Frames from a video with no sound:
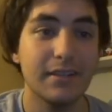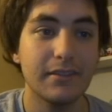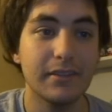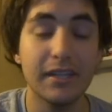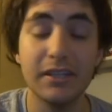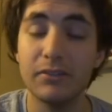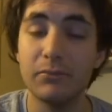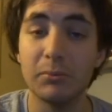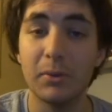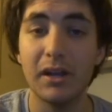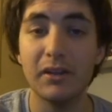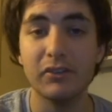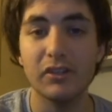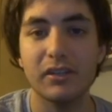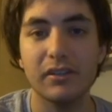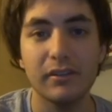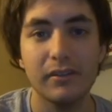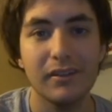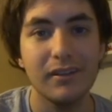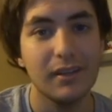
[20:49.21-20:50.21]
Thanks for
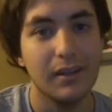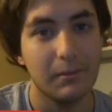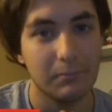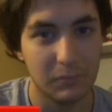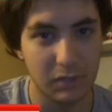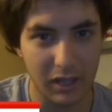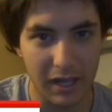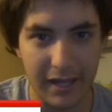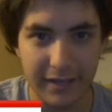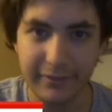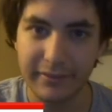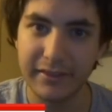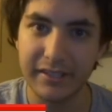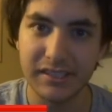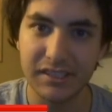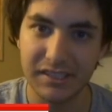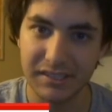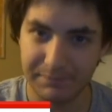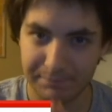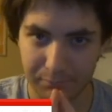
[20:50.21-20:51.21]
watching. Glad
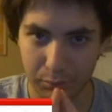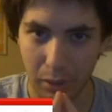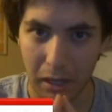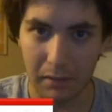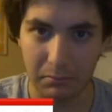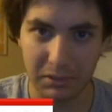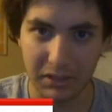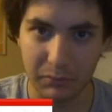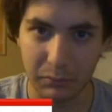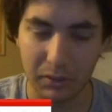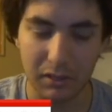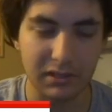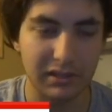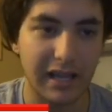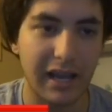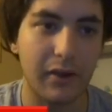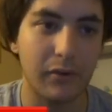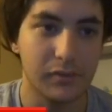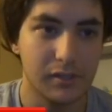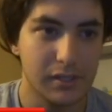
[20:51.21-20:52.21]
this probably worked
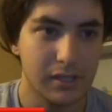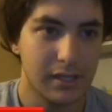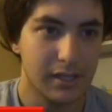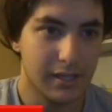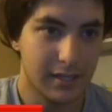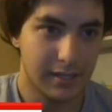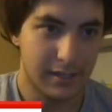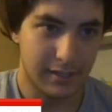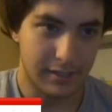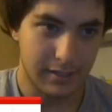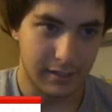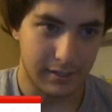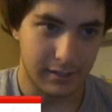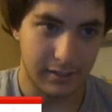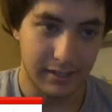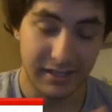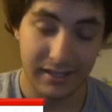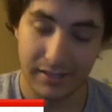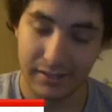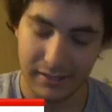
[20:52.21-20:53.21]
out
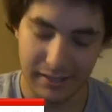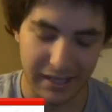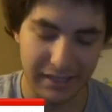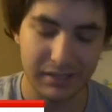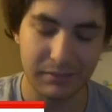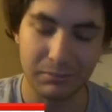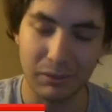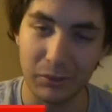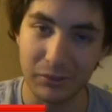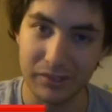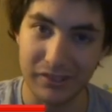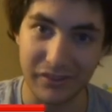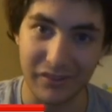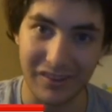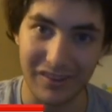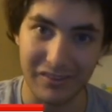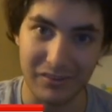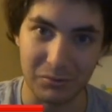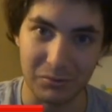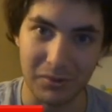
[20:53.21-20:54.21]
as opposed to
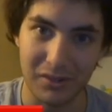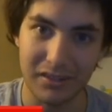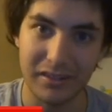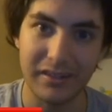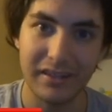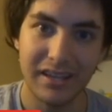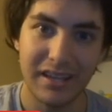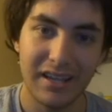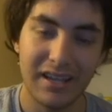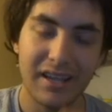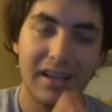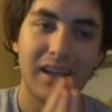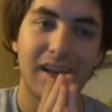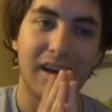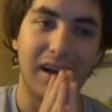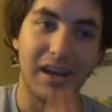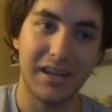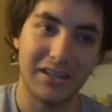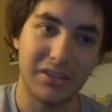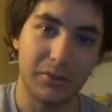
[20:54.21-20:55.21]
the other one.
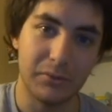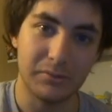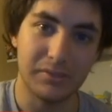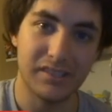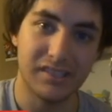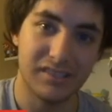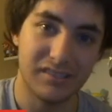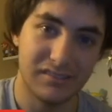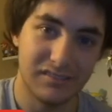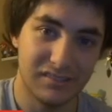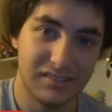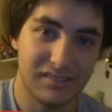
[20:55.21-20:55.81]
Adios.